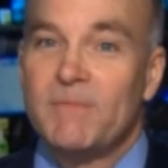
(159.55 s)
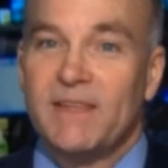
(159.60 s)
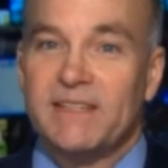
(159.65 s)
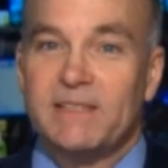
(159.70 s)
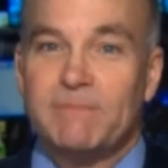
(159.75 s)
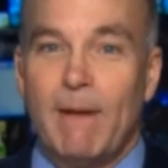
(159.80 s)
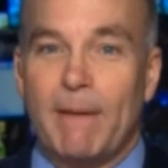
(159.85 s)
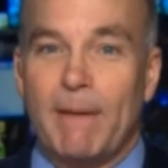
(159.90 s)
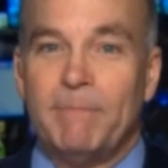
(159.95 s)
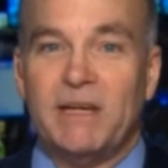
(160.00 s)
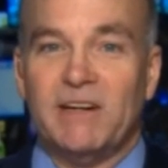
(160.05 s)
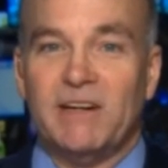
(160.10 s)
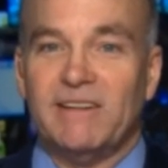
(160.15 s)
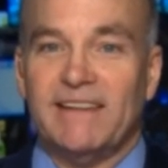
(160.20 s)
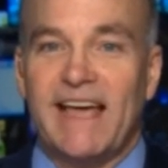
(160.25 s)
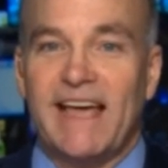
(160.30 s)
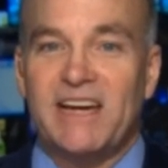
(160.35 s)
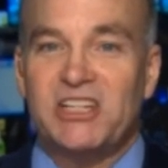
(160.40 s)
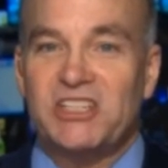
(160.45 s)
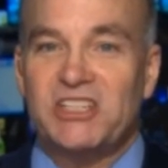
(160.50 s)
this might be your
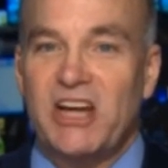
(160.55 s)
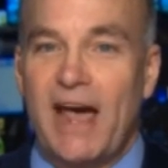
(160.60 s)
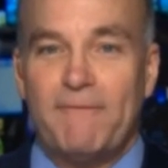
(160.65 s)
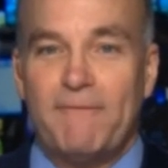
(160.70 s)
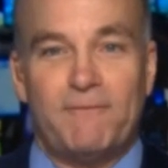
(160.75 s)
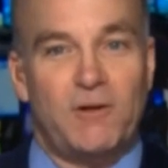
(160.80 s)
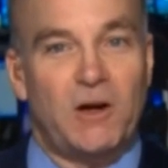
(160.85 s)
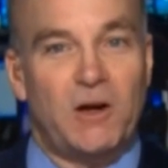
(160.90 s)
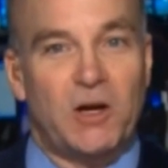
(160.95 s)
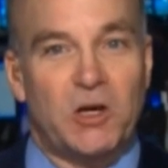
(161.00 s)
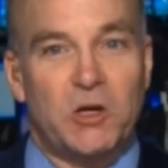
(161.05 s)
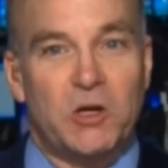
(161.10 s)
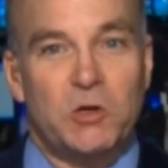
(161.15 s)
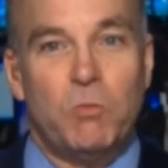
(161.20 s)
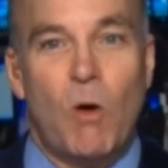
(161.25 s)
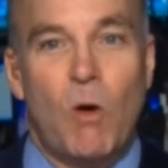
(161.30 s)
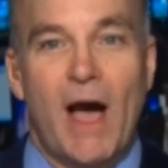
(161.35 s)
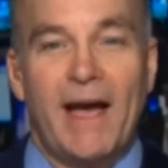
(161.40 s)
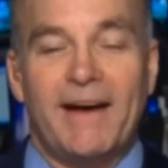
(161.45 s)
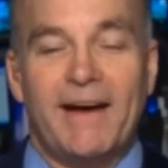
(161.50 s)
last shot for a good
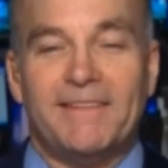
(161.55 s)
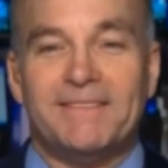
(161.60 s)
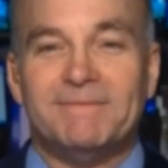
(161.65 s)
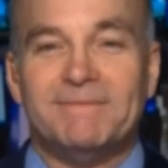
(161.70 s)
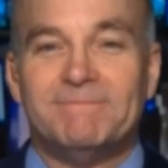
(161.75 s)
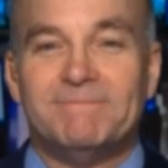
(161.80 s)
wow.